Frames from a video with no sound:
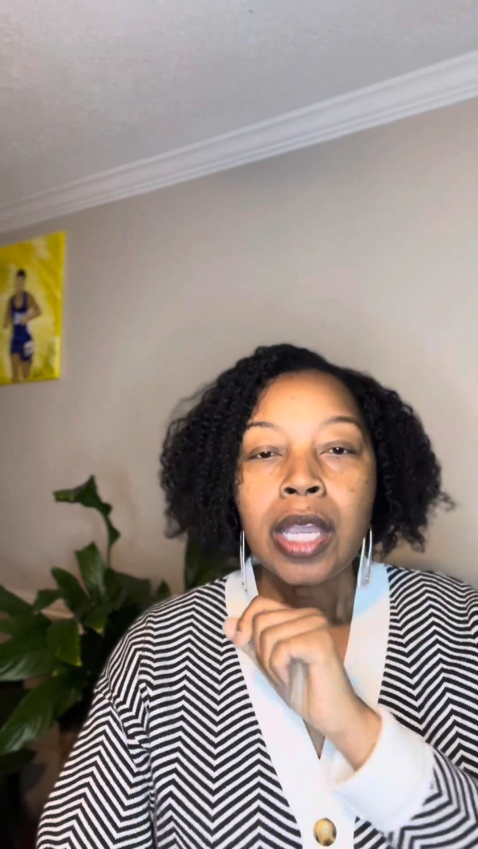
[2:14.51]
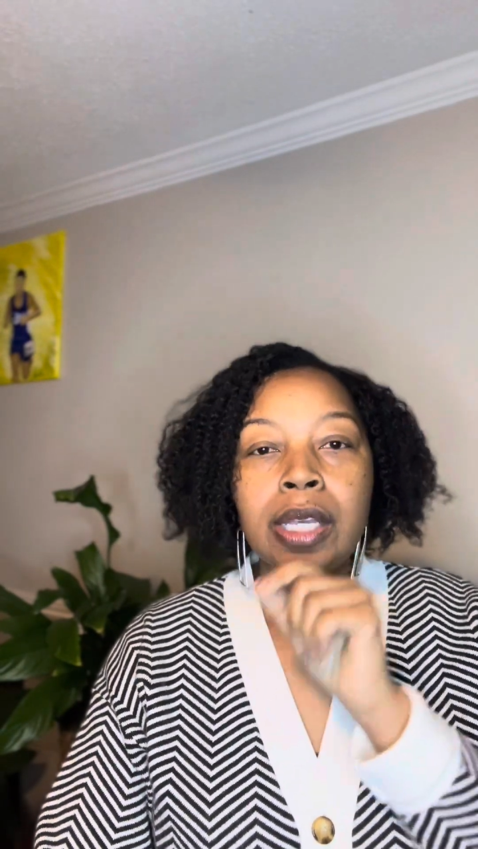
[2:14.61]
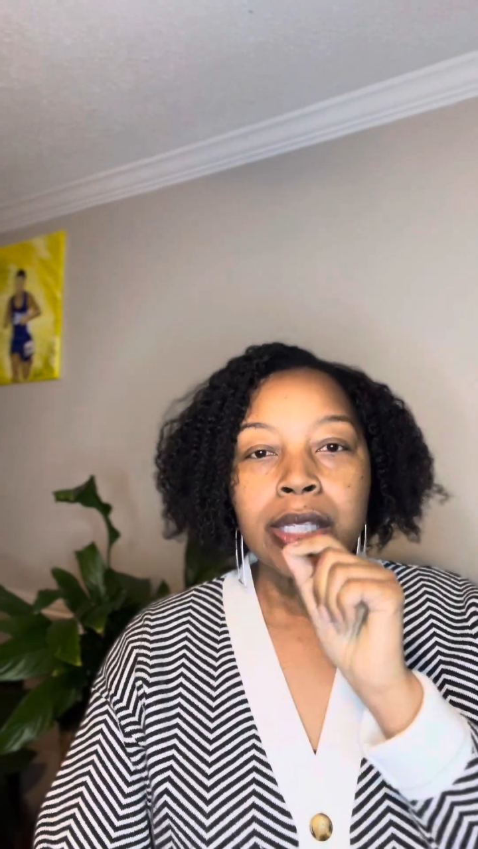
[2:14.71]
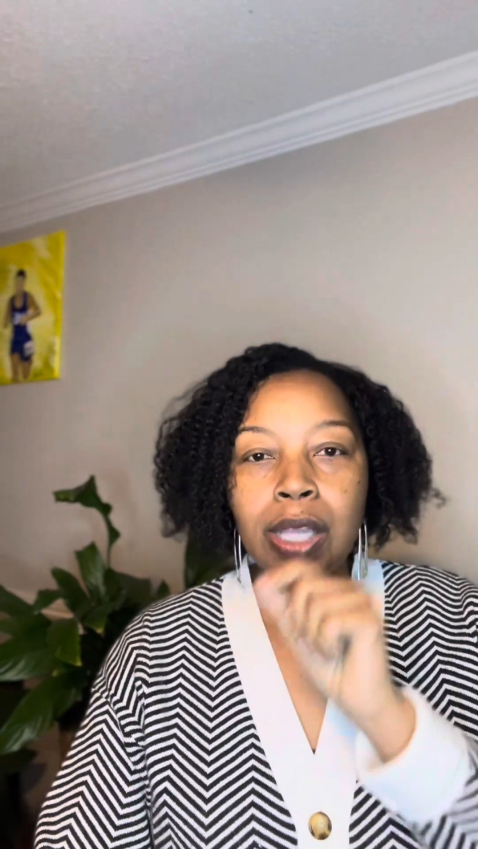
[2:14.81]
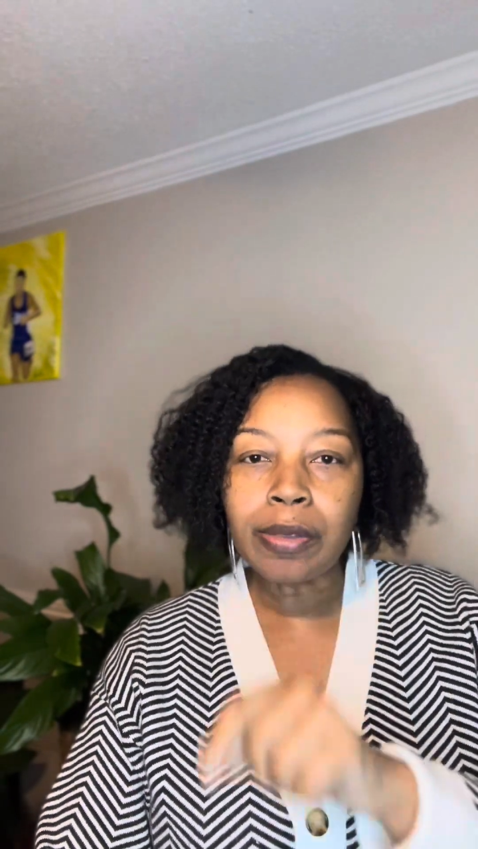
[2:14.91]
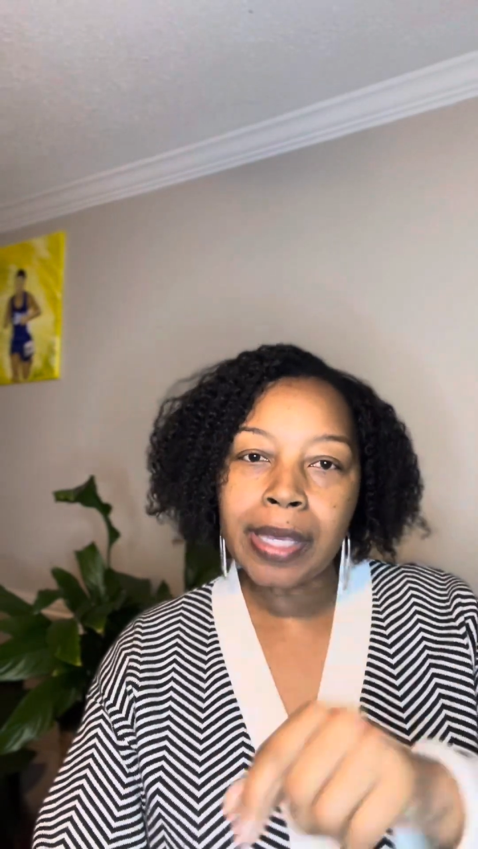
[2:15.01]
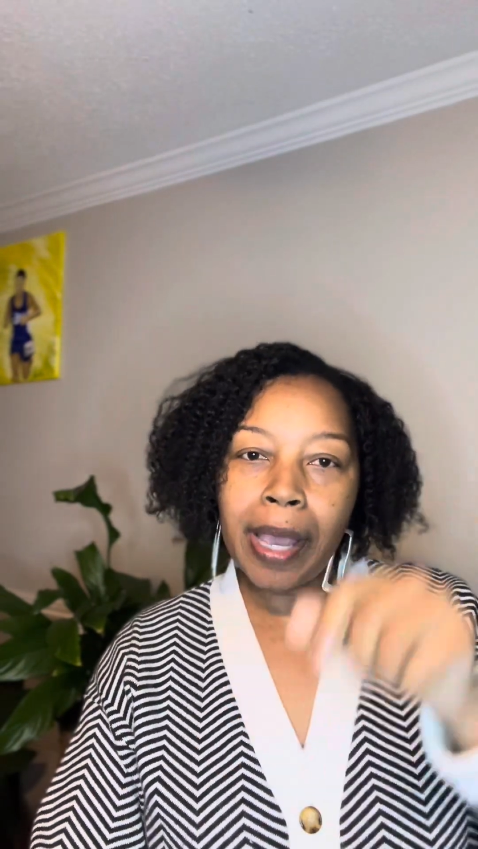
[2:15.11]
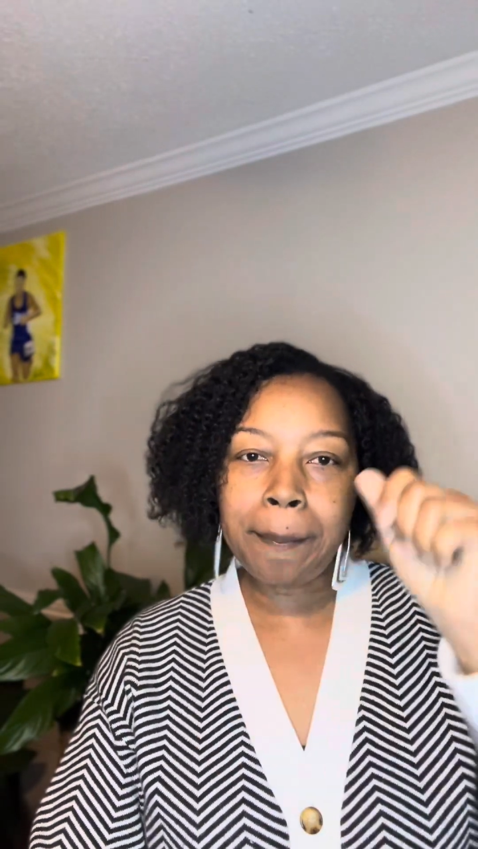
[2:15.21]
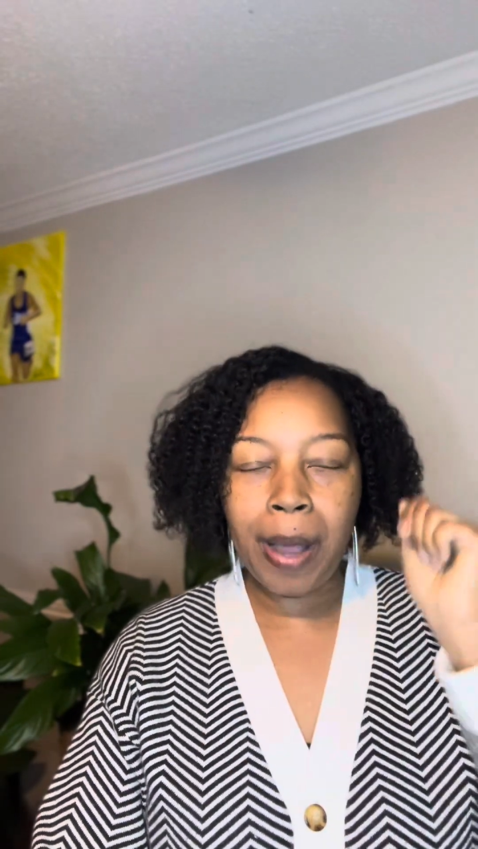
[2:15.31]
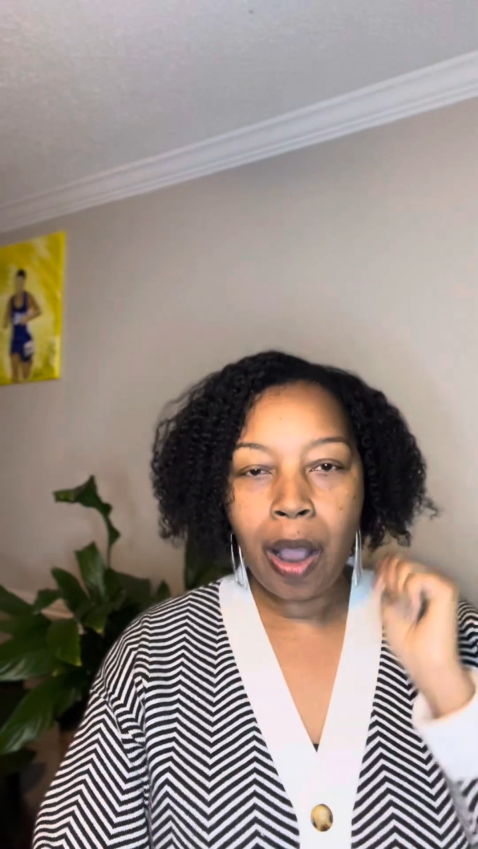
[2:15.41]
So
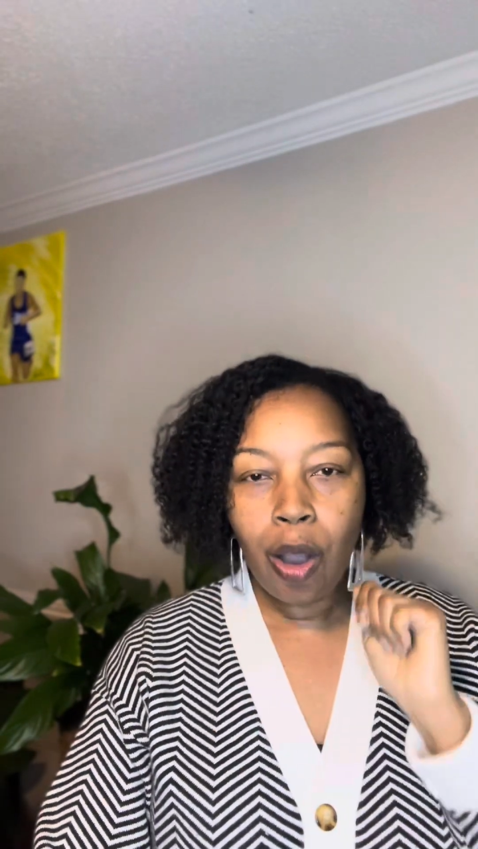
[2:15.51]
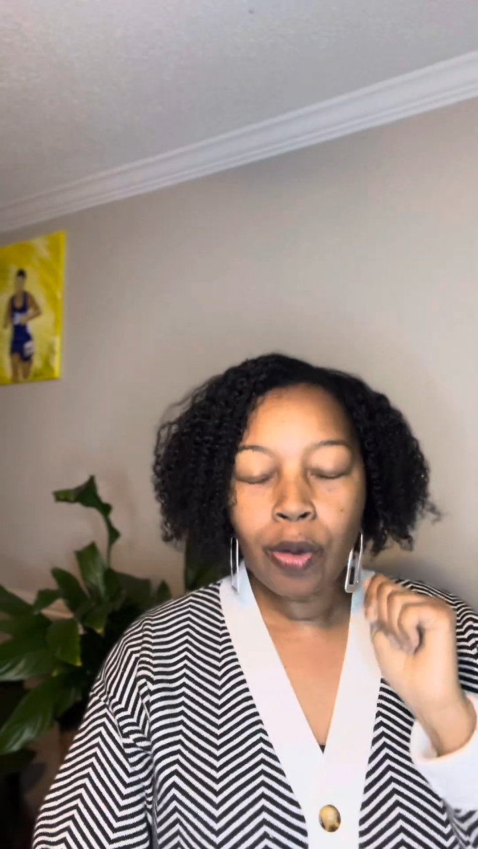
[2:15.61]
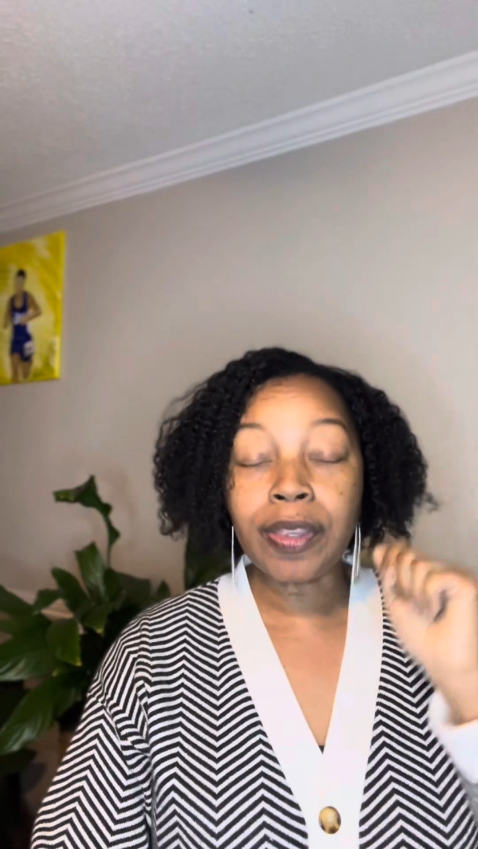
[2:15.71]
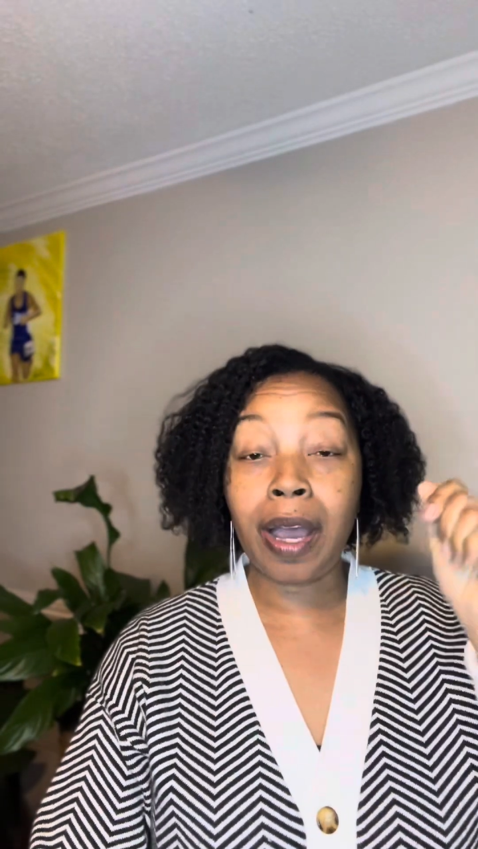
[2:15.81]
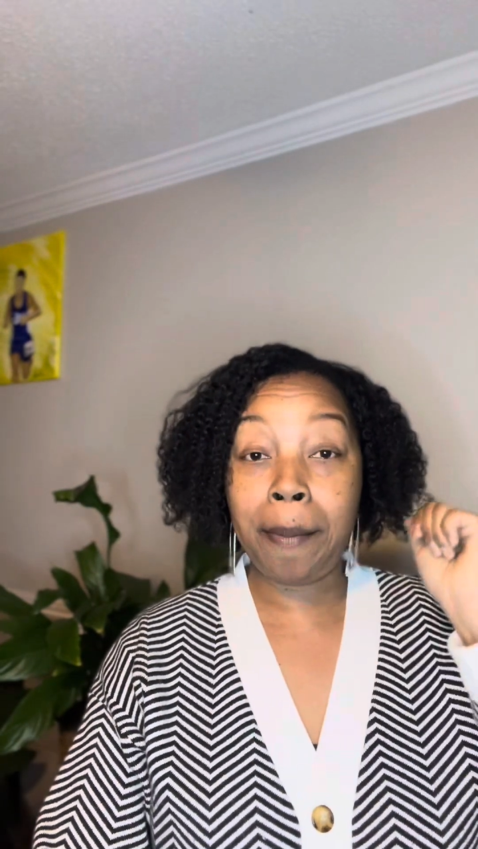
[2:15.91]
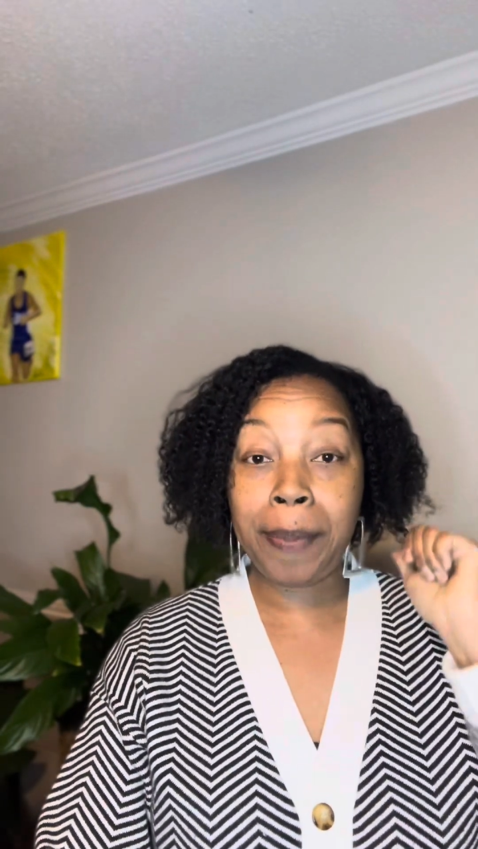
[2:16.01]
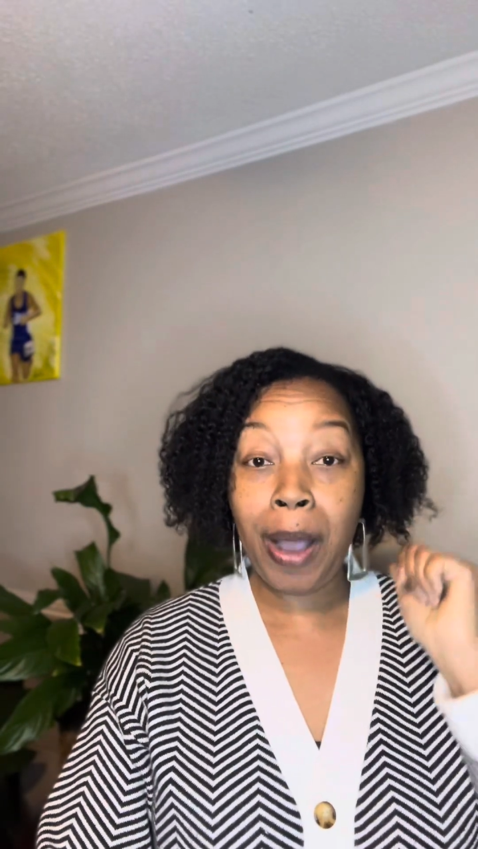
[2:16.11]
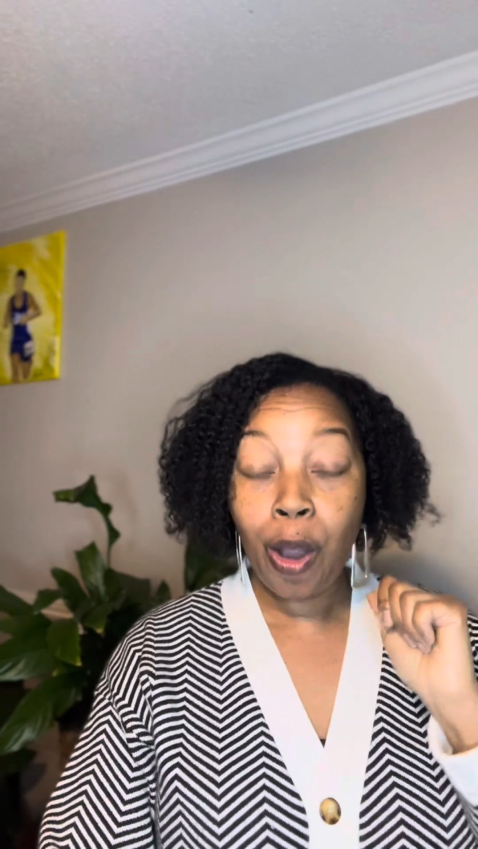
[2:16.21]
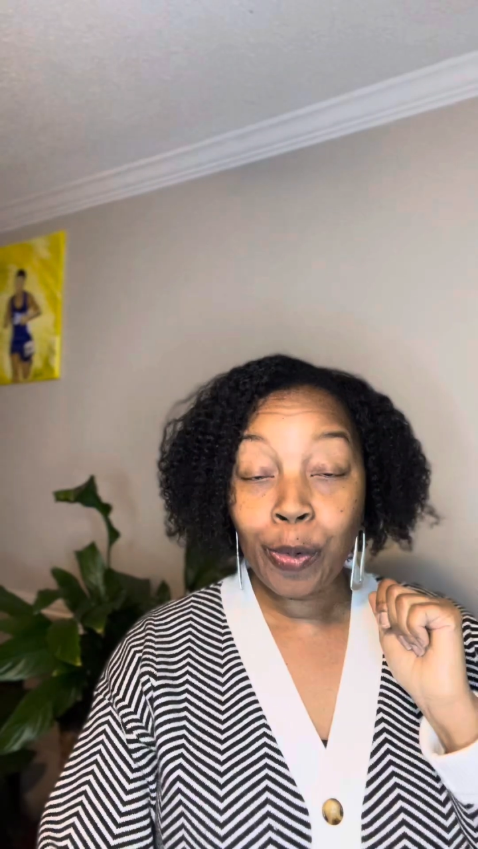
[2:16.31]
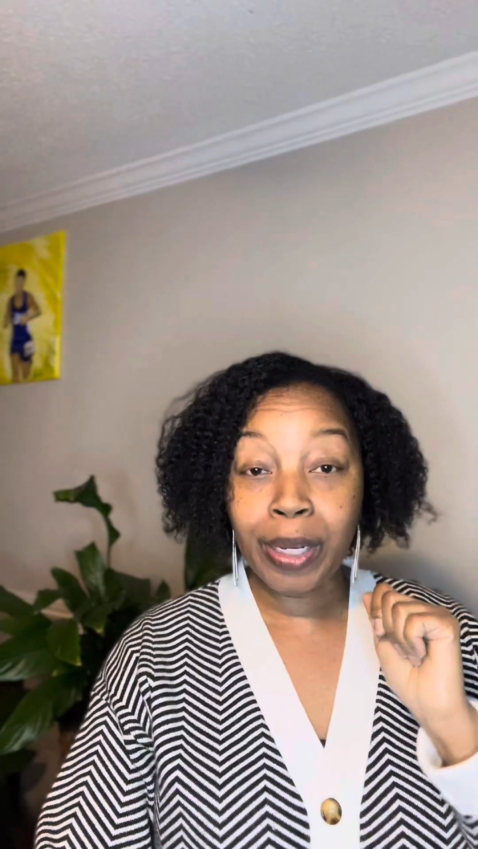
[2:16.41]
the
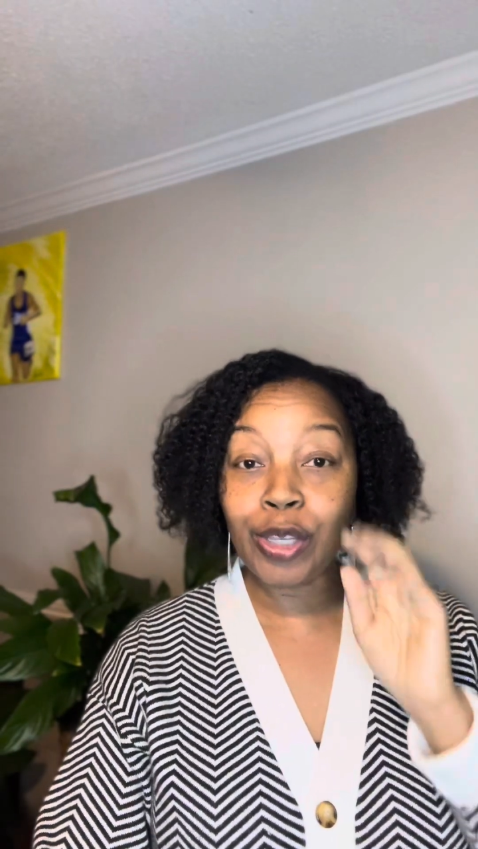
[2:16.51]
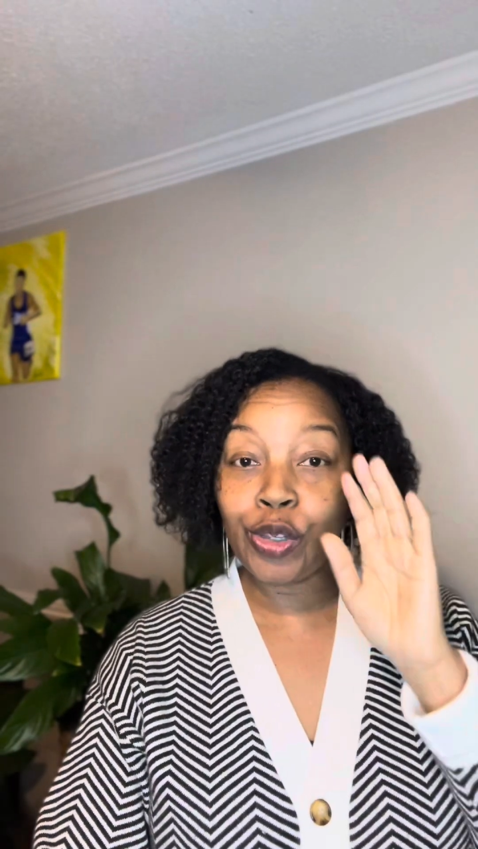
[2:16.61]
opponent,